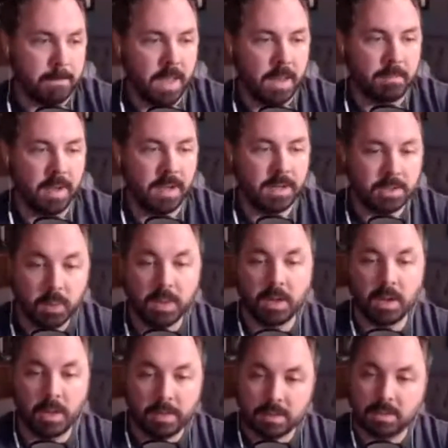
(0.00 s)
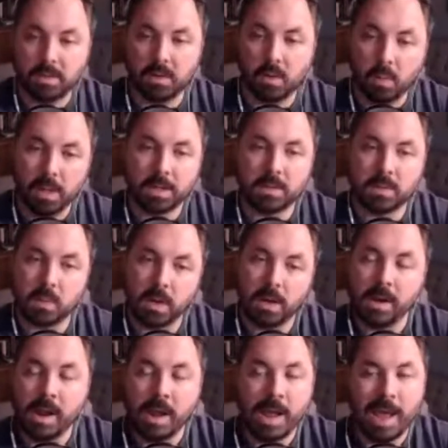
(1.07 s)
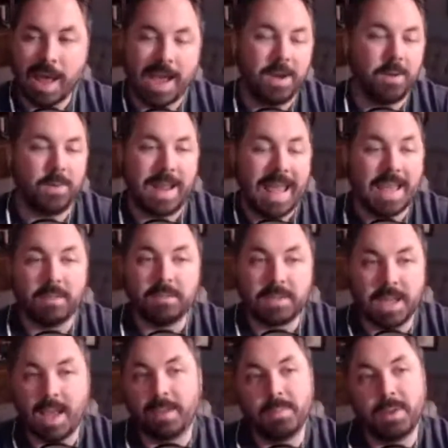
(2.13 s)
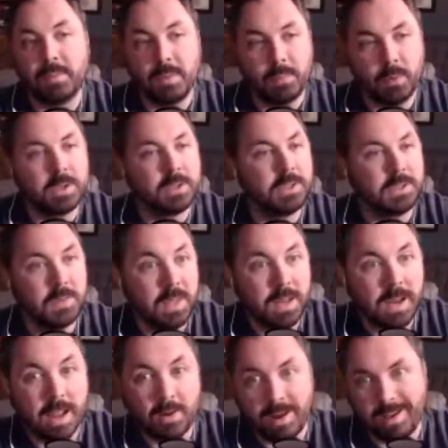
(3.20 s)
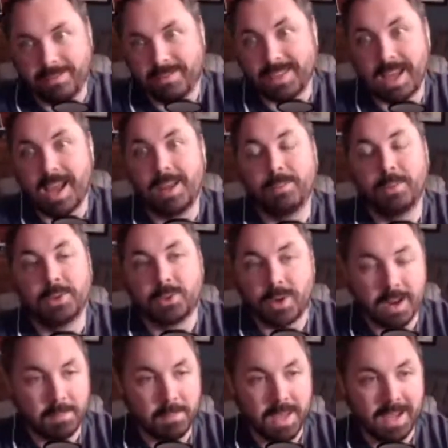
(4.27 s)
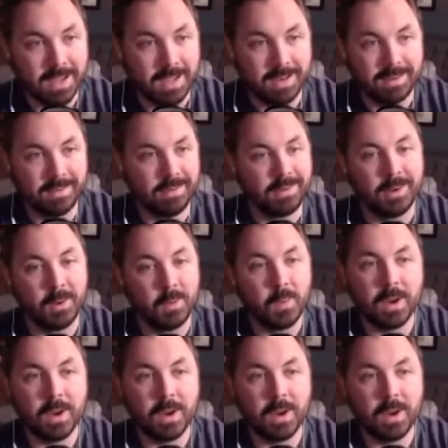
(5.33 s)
And by doing all these little ones where I don't have time to be precious with it, I don't have time to try to make it, you know,